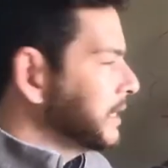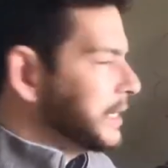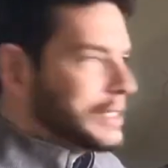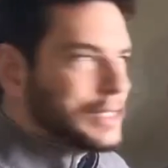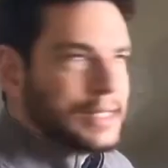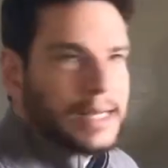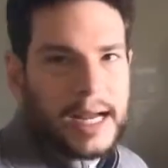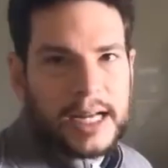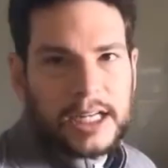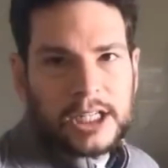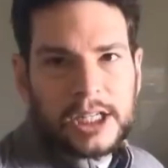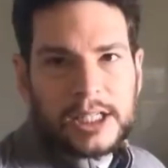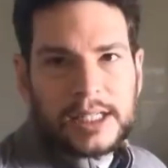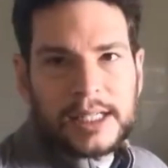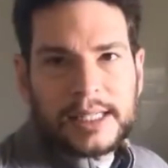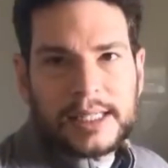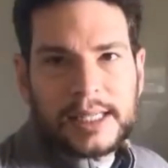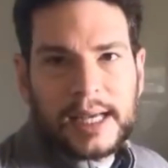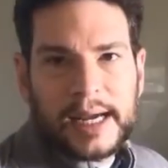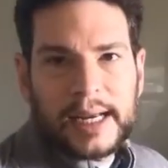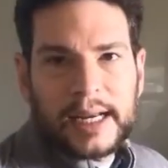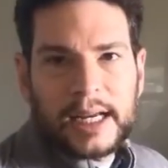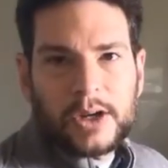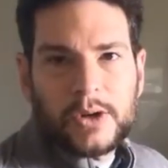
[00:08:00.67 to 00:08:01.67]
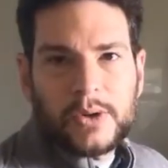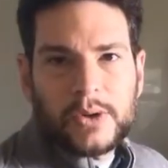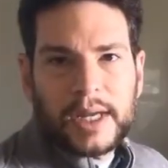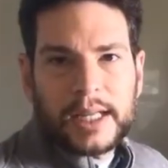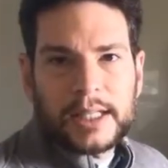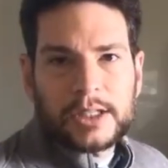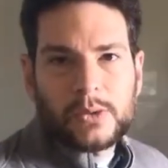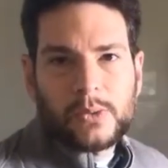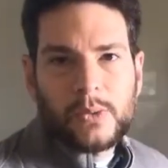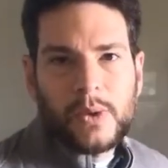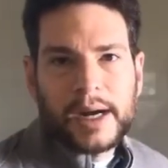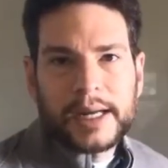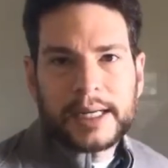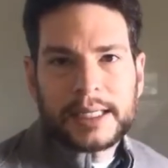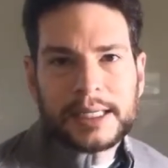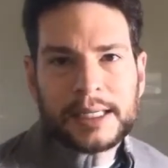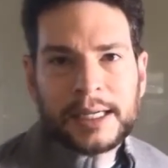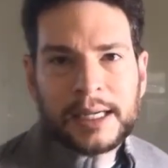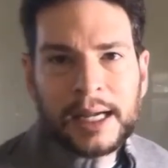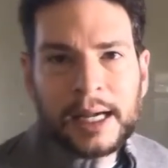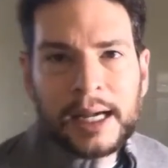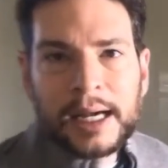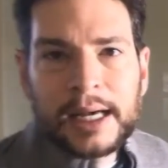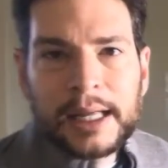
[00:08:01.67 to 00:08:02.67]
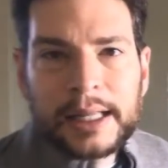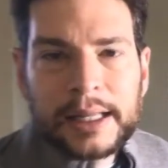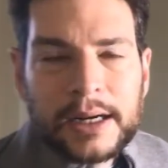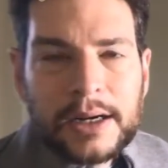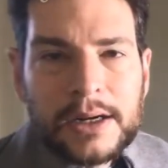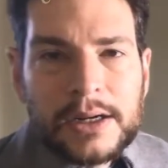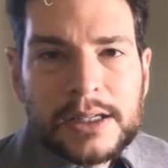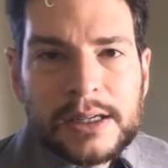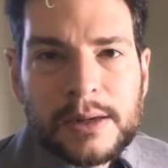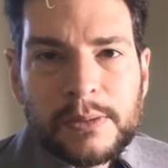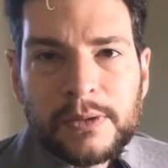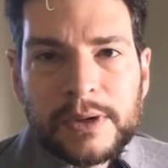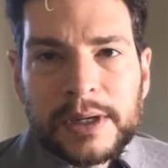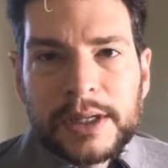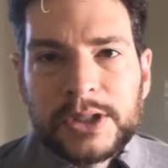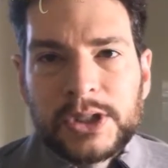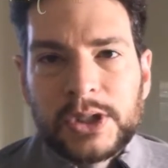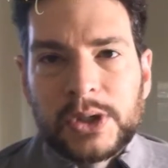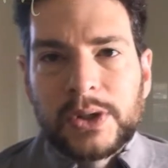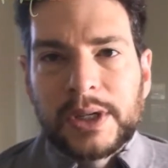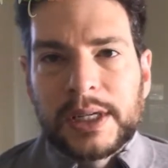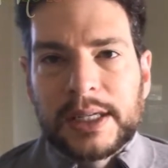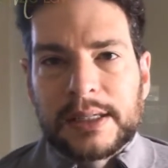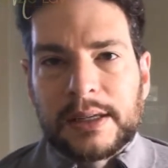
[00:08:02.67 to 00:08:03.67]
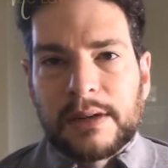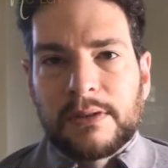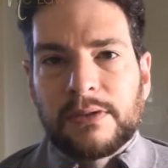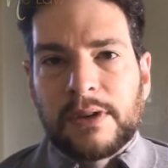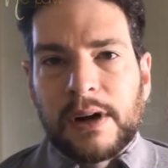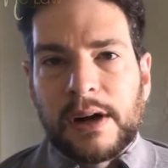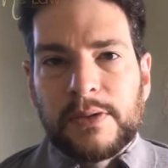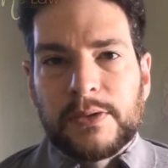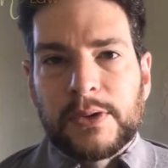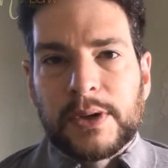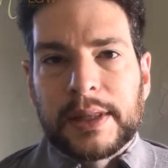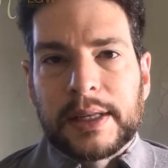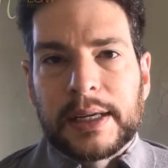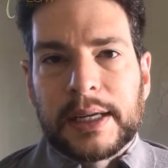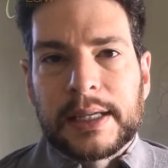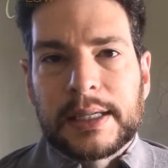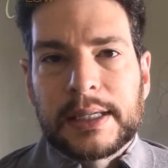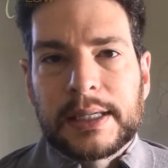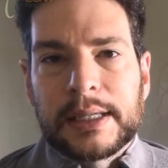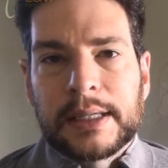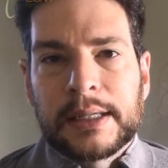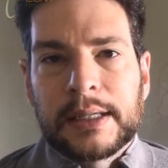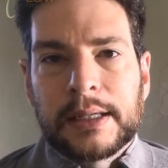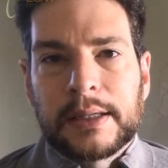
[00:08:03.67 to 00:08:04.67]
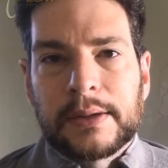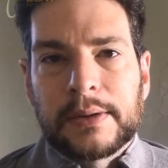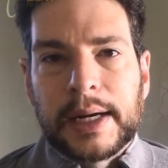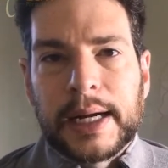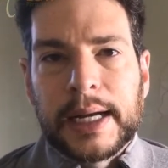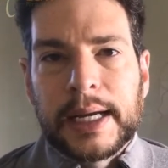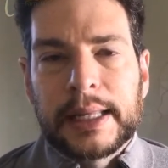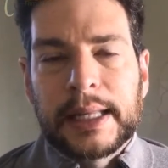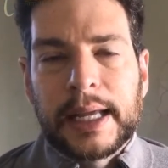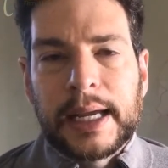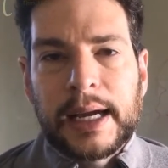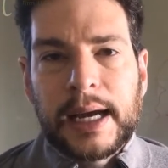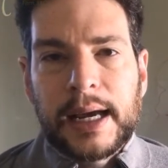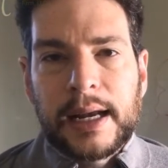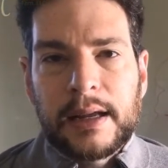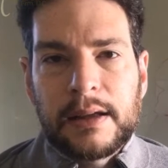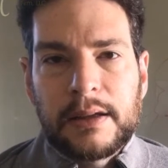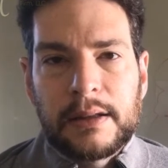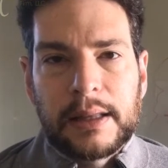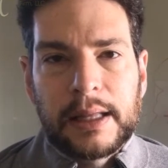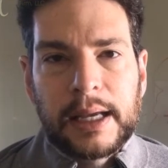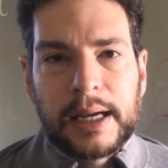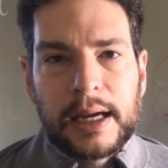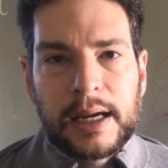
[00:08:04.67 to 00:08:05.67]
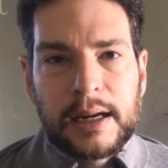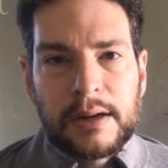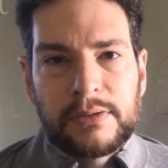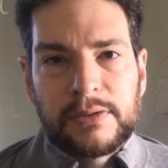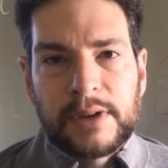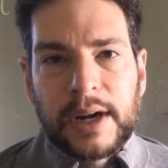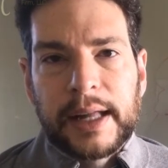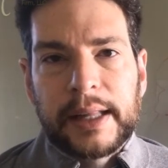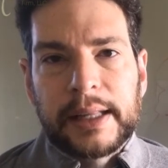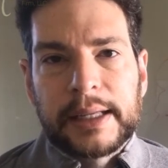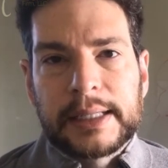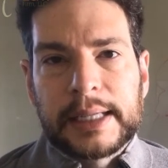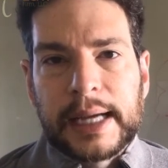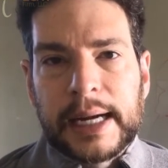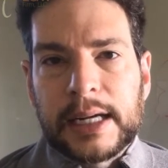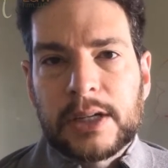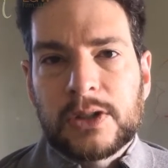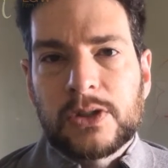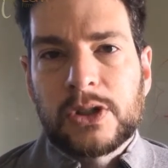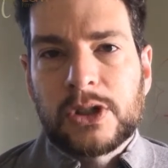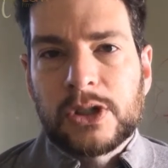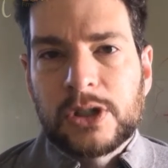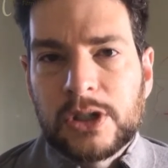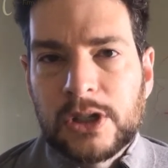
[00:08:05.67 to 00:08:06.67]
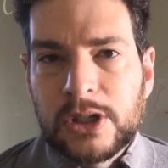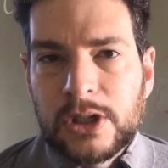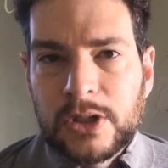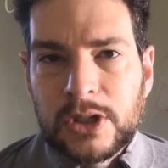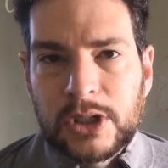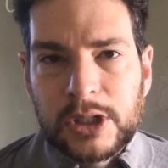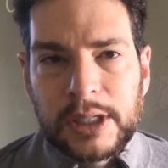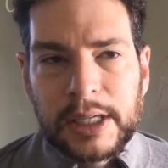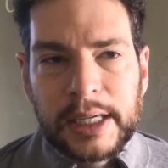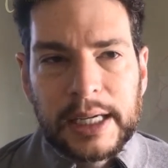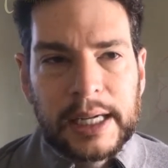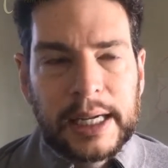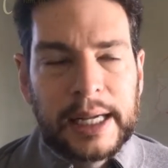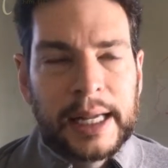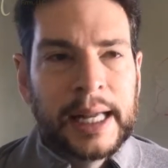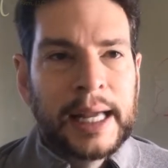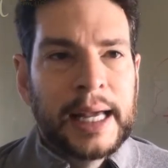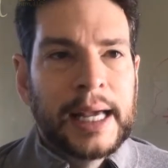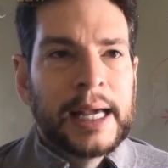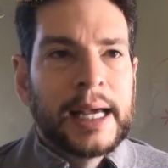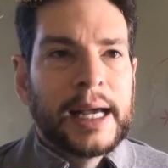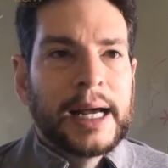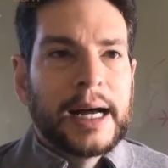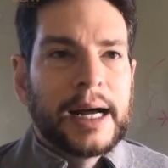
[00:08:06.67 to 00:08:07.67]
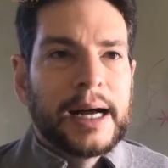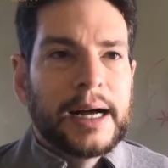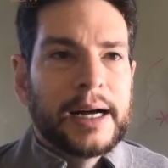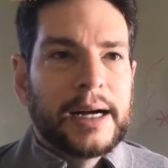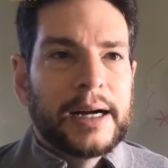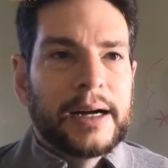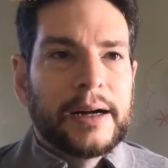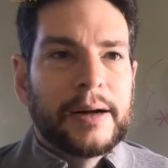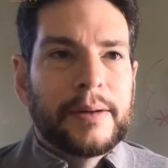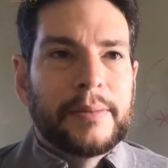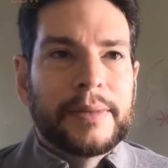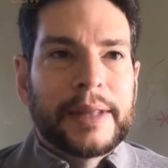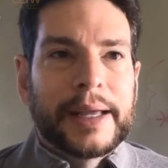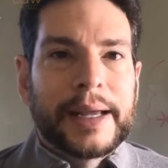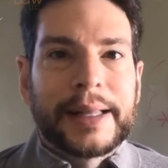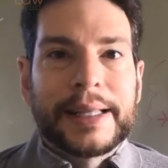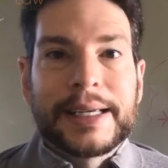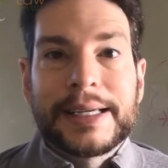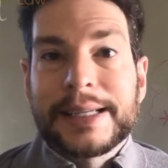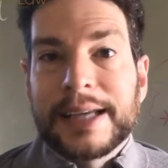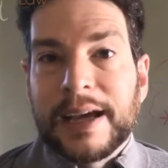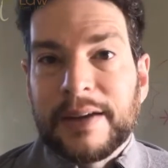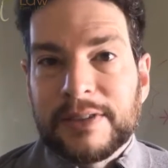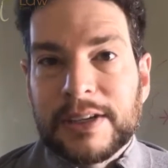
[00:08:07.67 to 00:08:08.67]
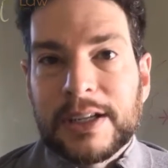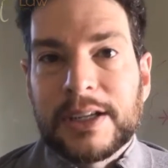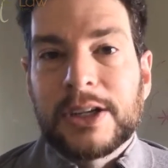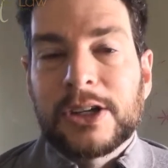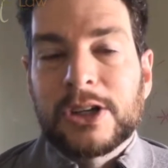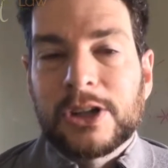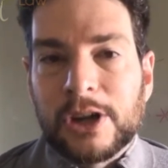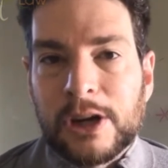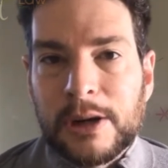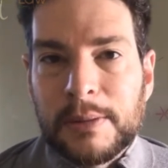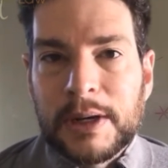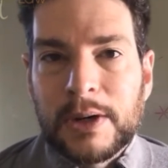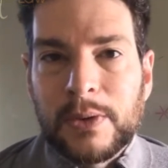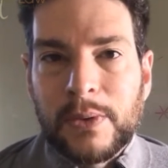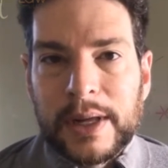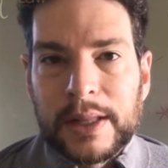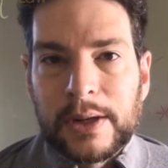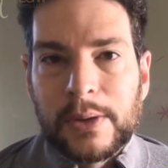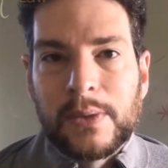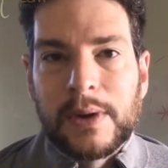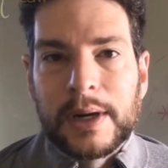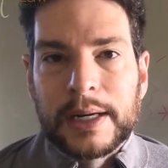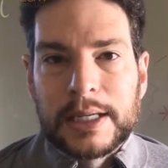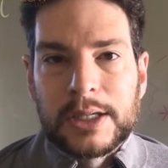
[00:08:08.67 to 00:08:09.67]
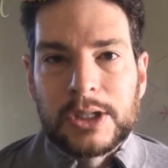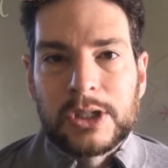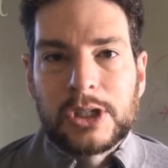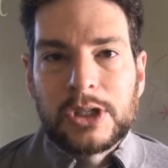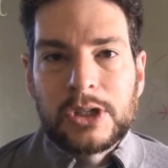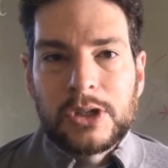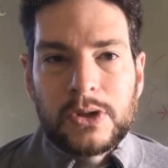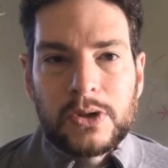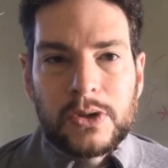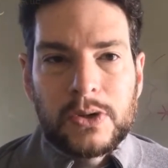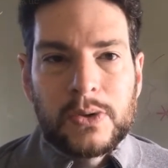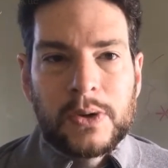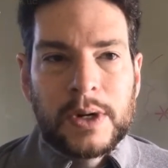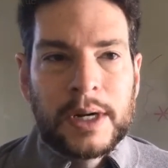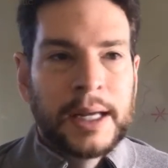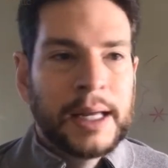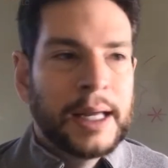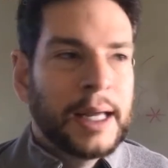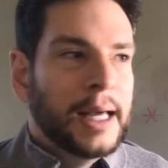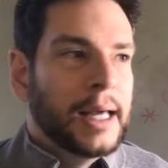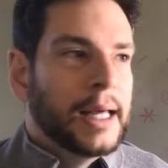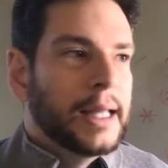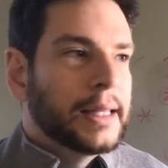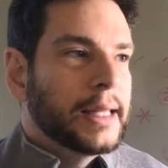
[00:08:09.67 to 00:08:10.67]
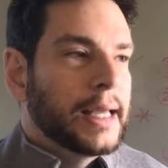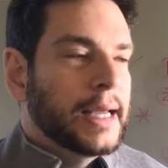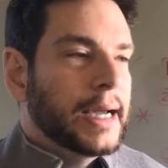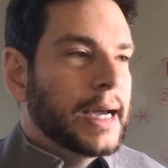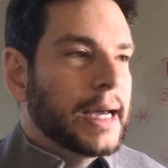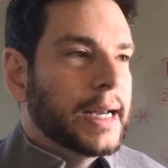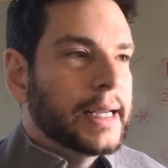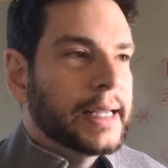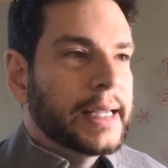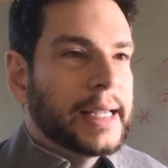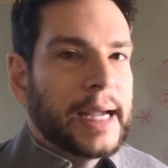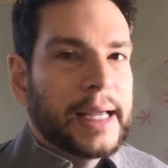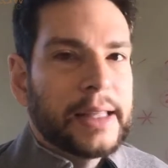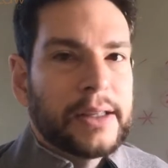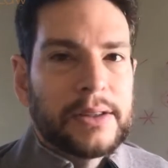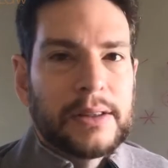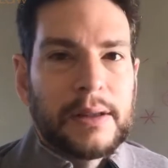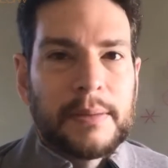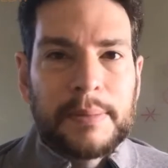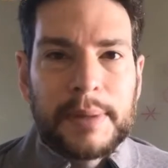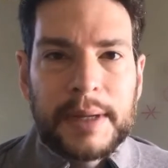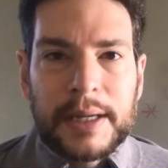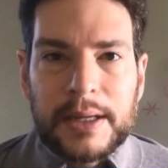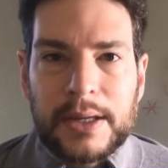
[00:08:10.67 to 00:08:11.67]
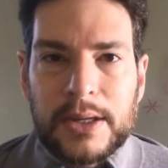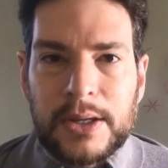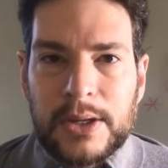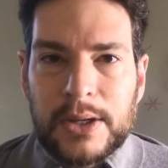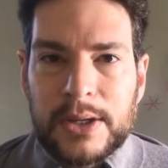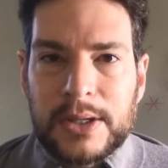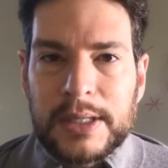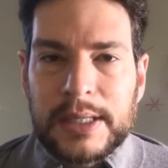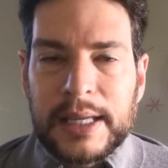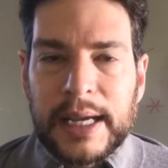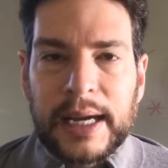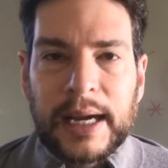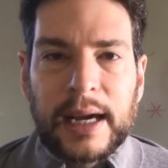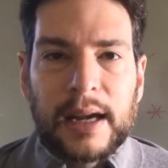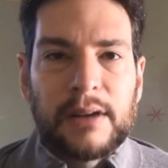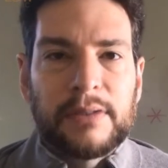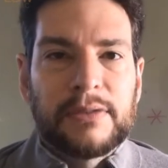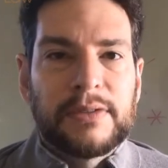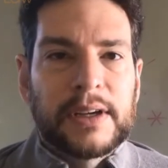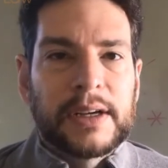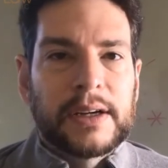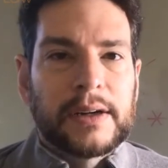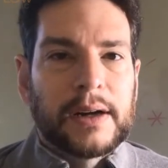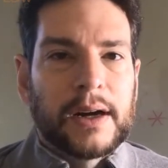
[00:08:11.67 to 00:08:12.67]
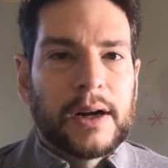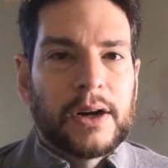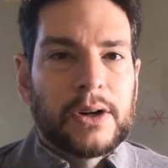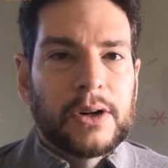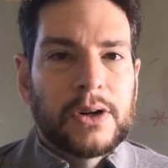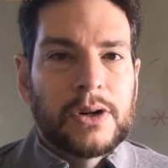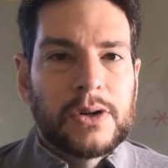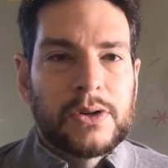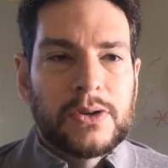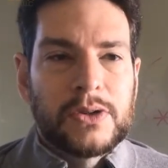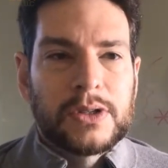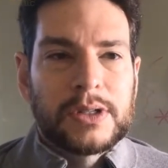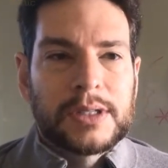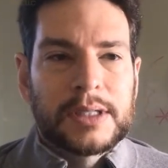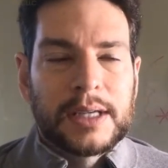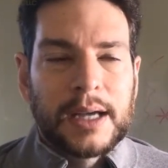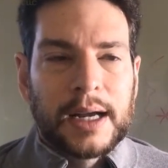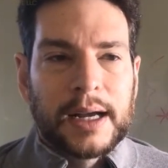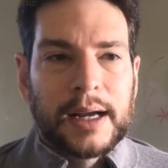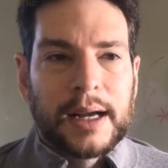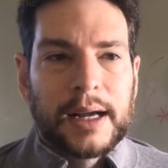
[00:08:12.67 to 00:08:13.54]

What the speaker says: is not just deciding who gets what. There are some real duties involved with this. Right? They gotta file a tax return usually. They at least have to determine whether one is due. They gotta gather the bills. They gotta figure out who's